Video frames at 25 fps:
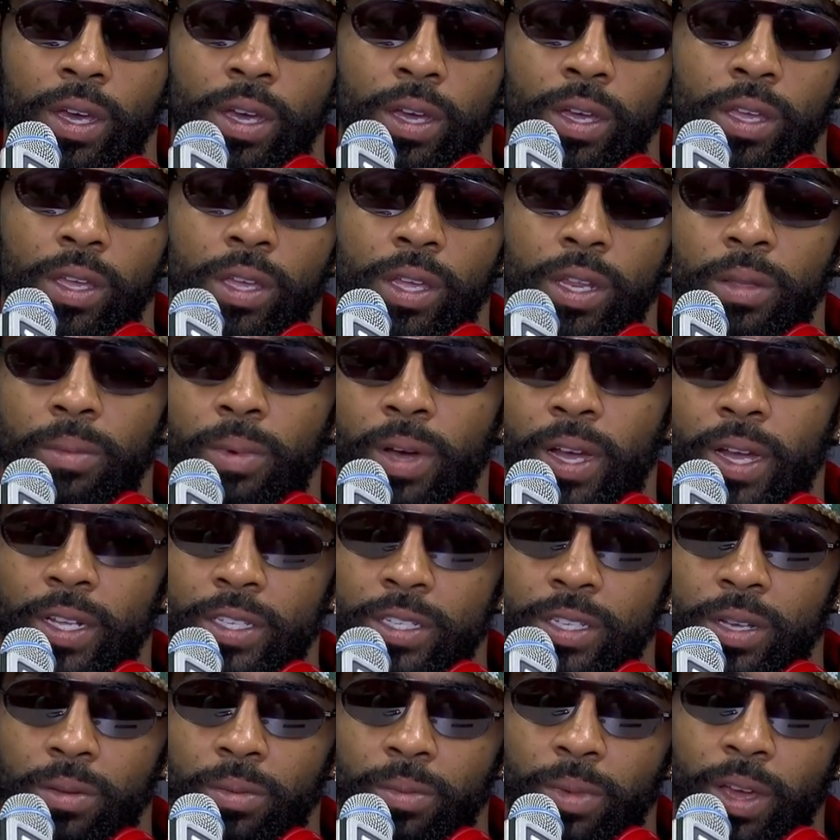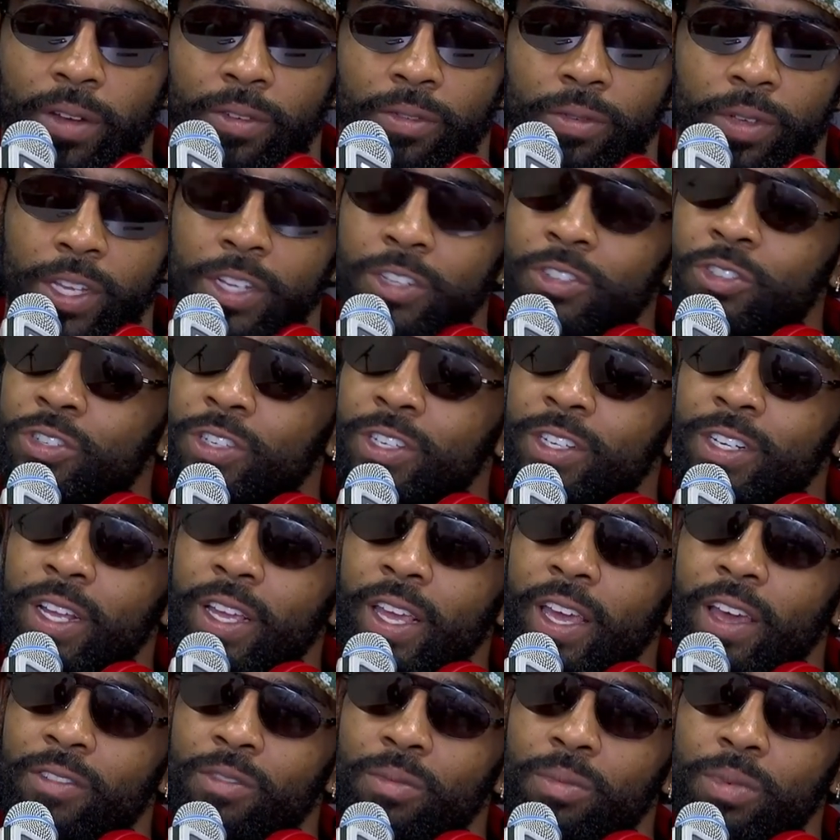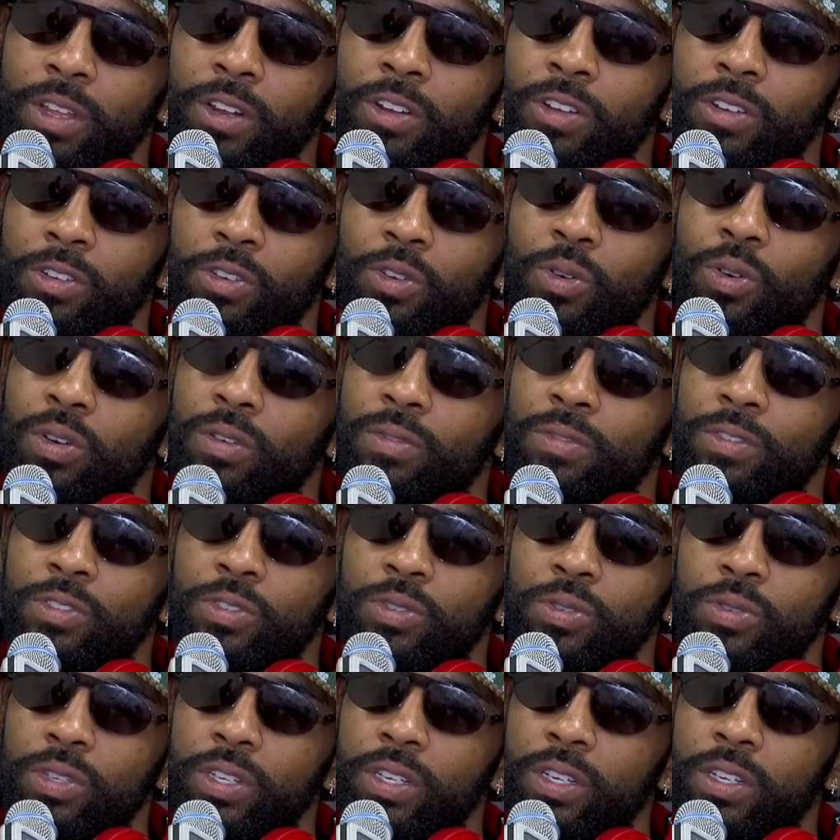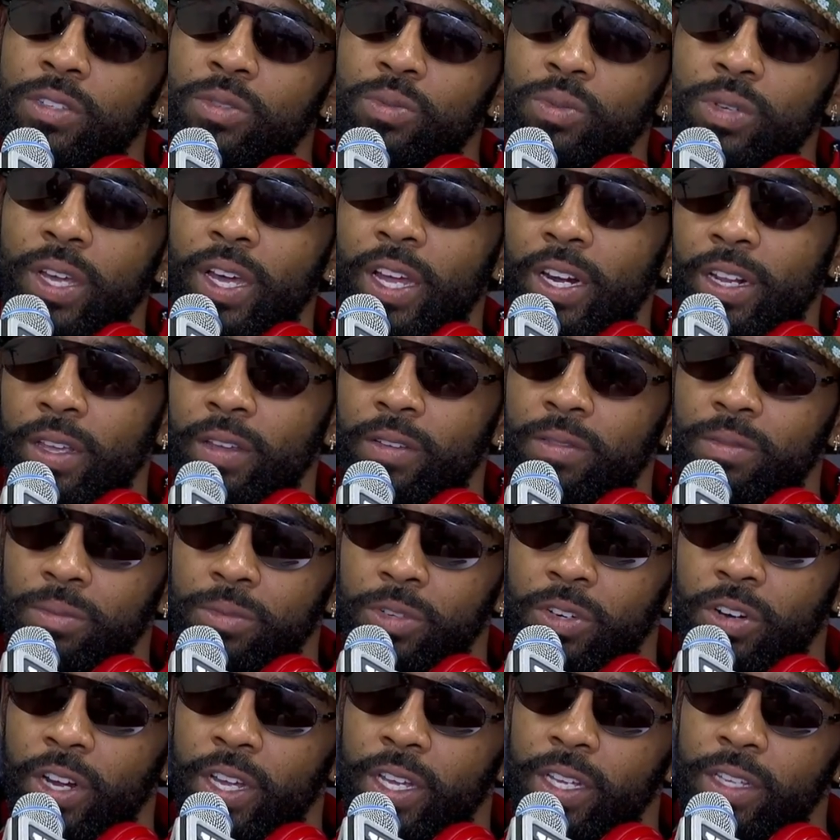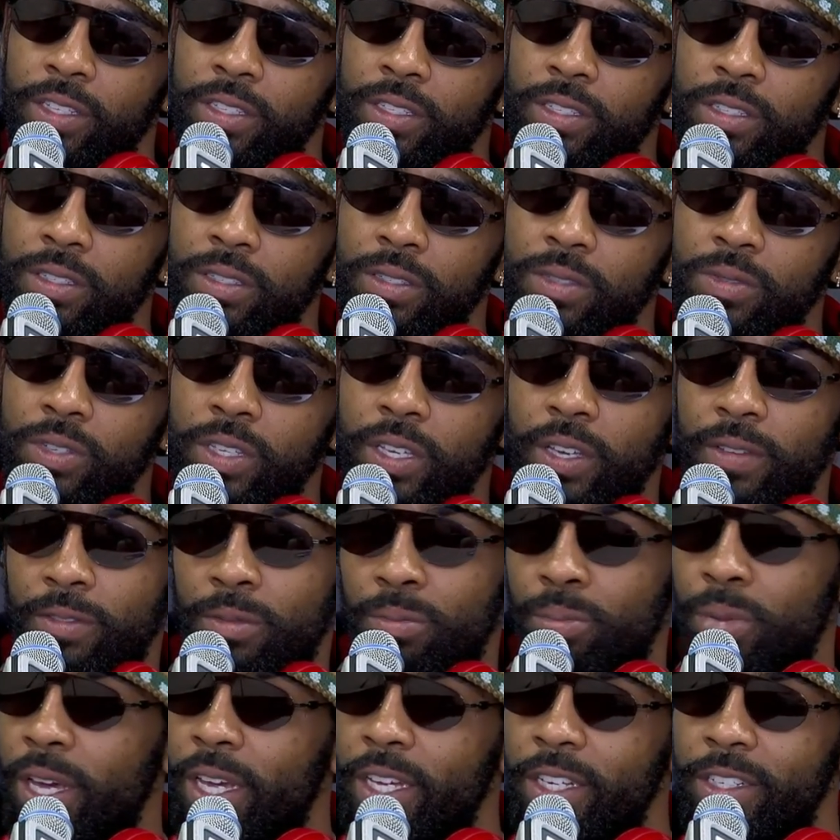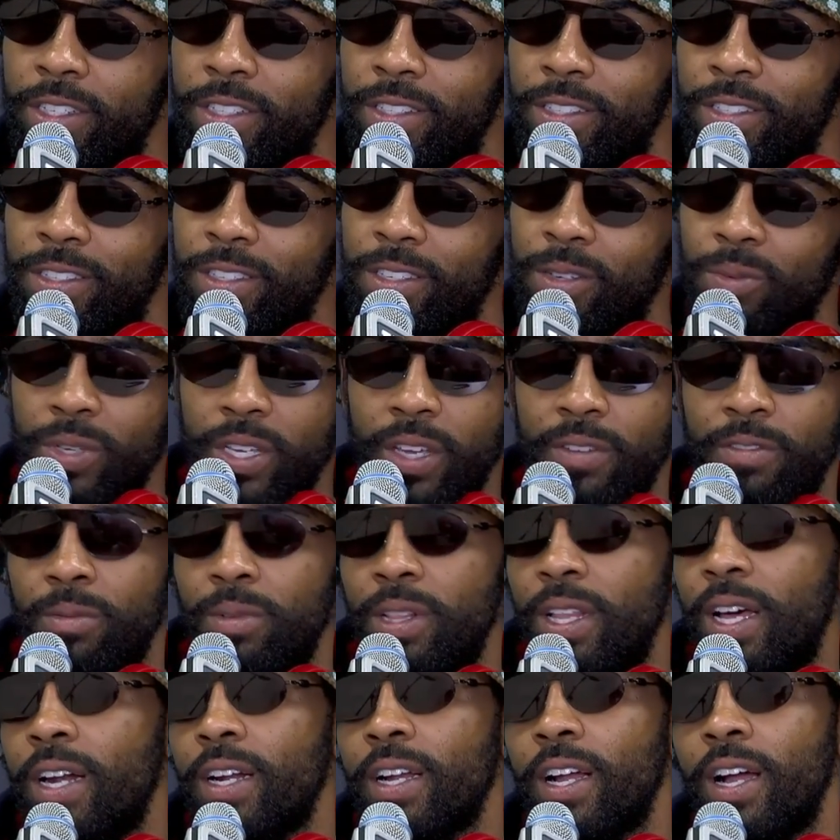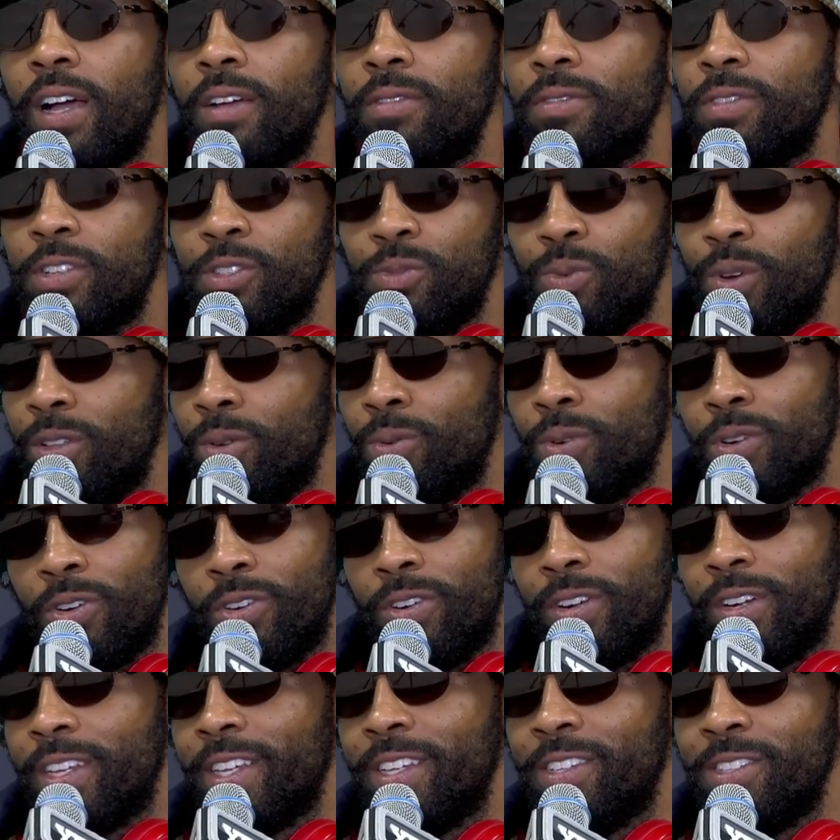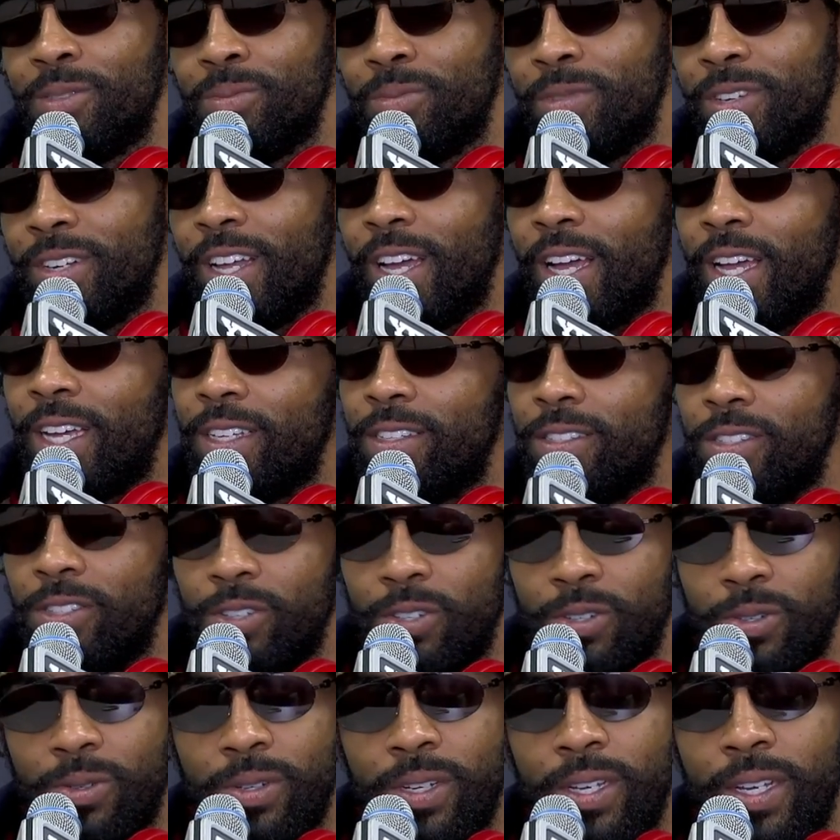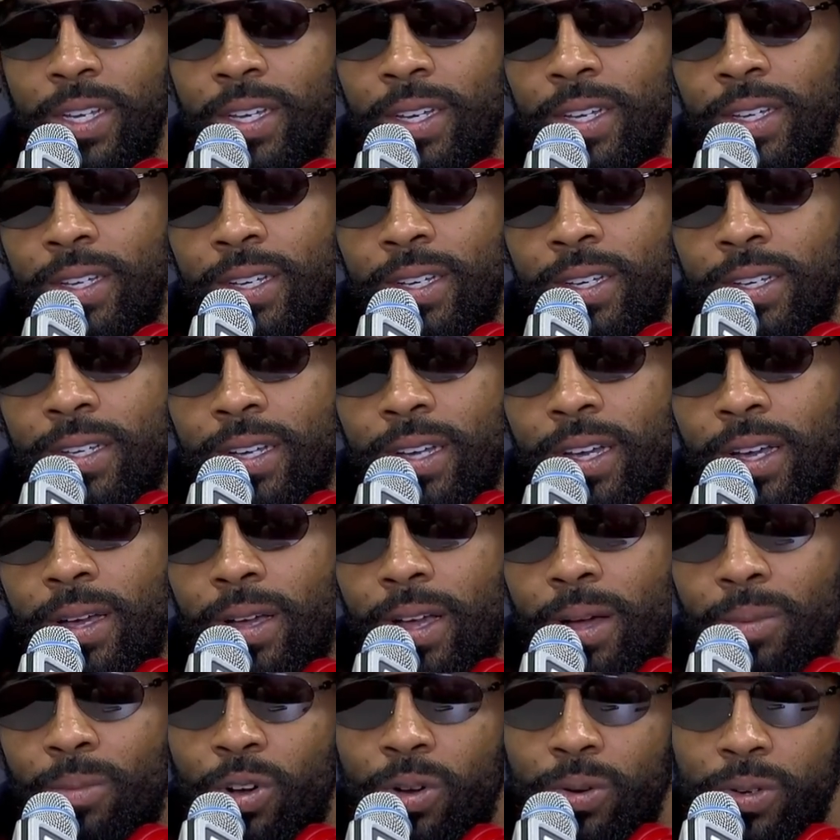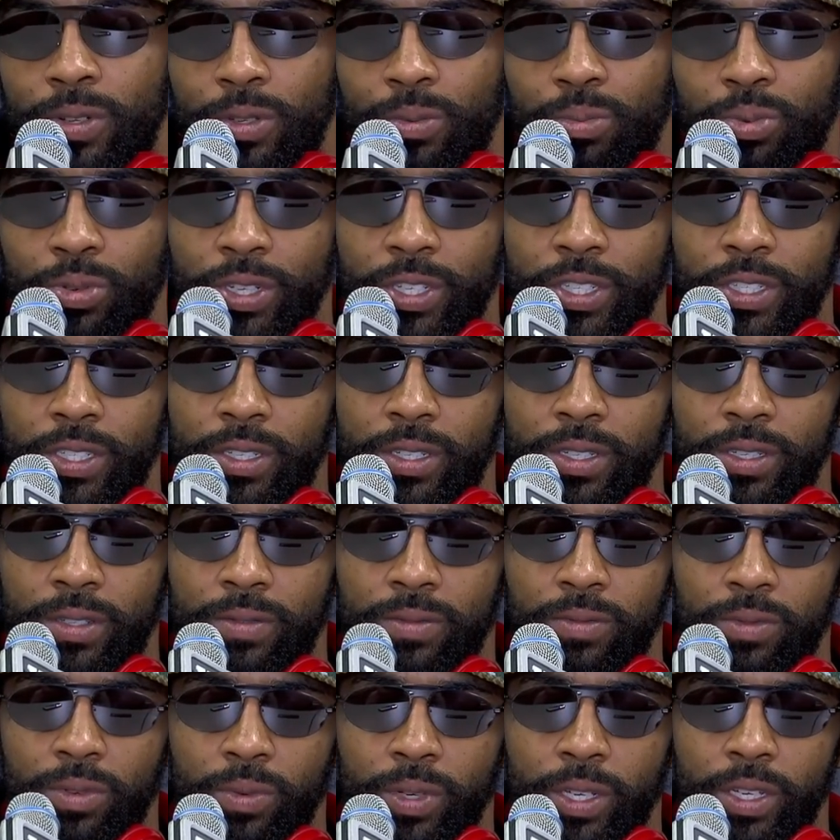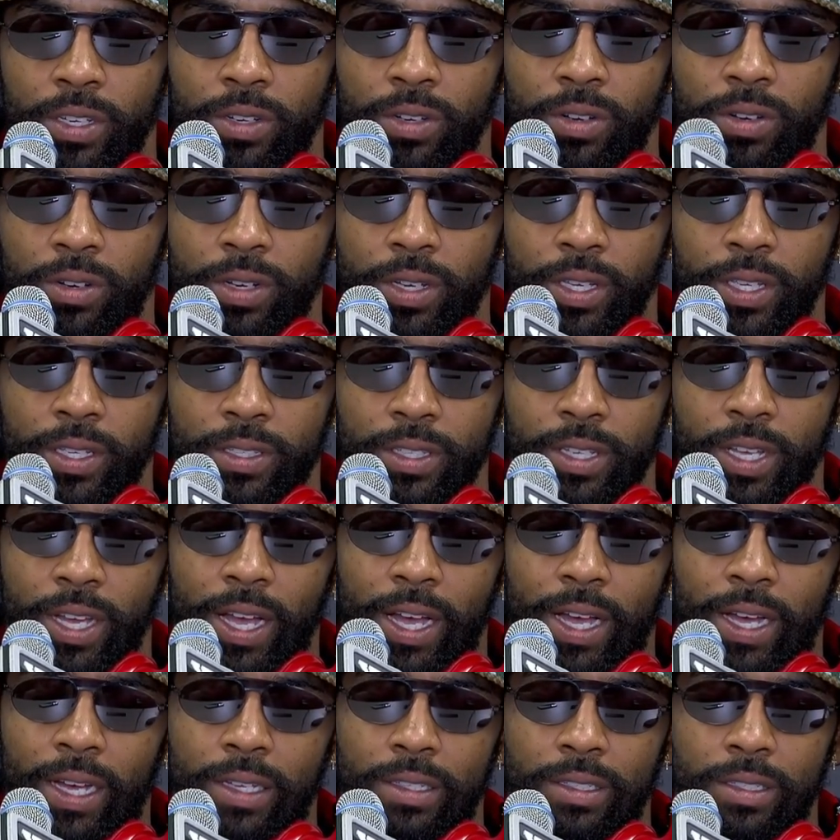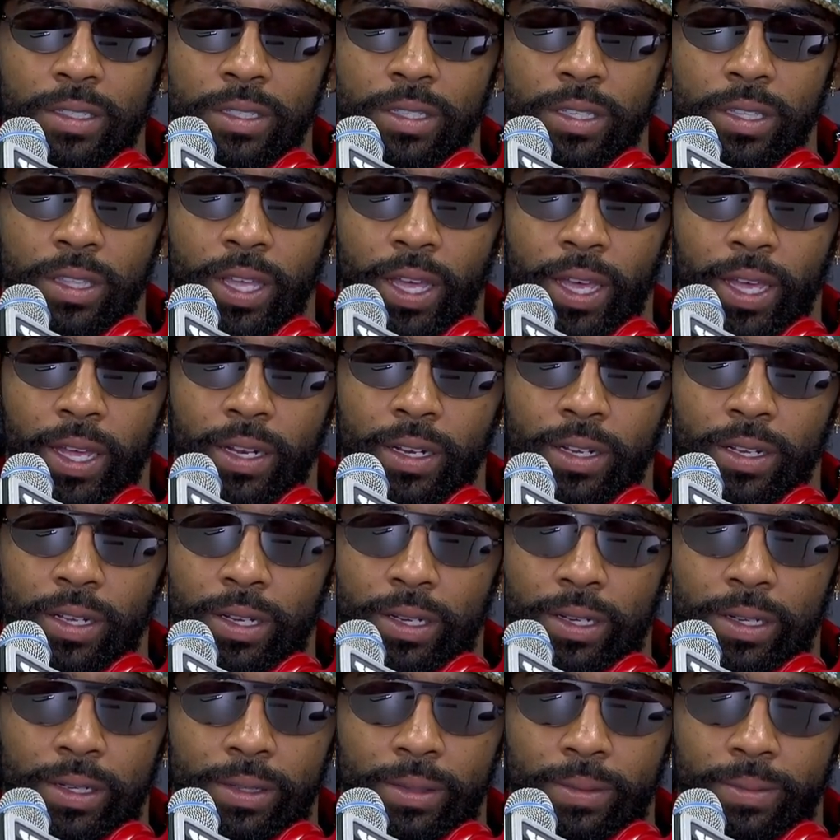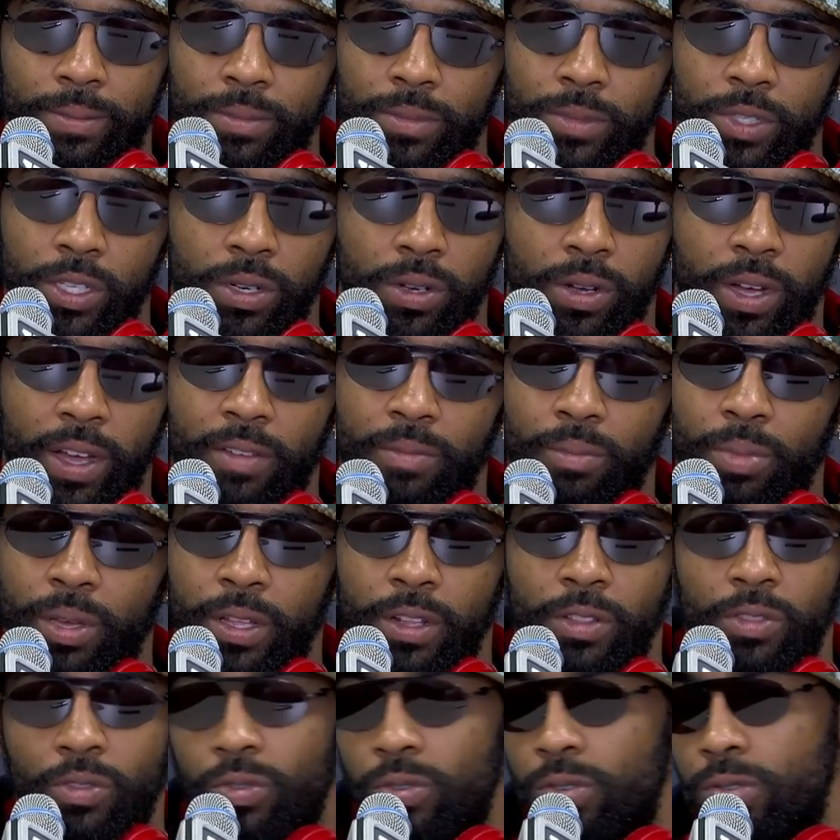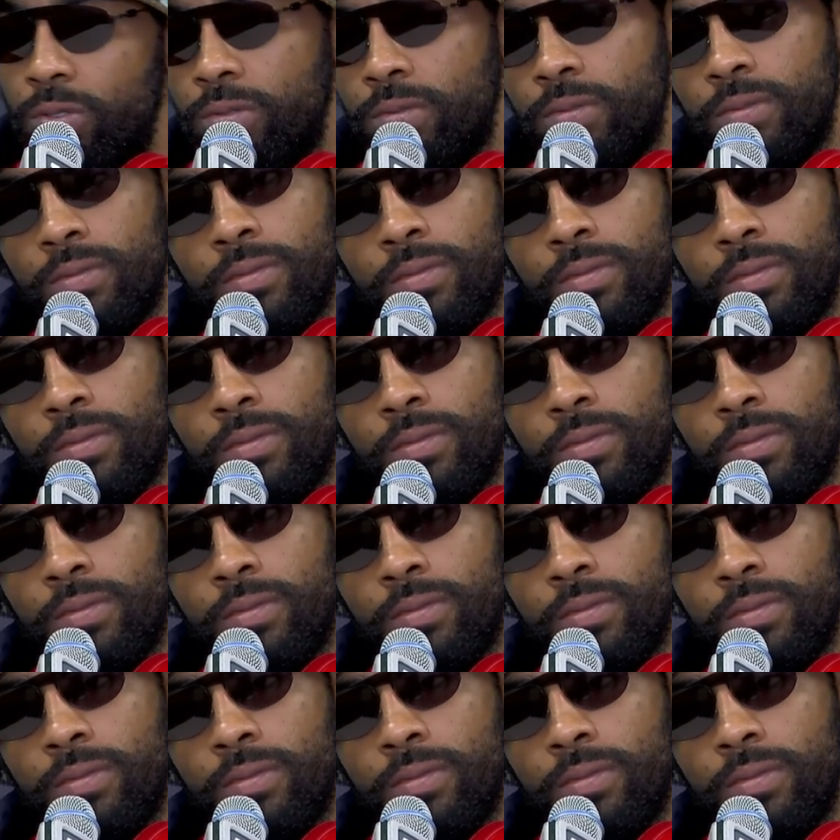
anybody that's coming back from injury and they haven't been on the court for two years, we got to give them grace, we give them patience, and we give them a lot of confidence, whether we're going against them or not. So uh, I'm always appreciative when we could go against guys that um, you know, have been through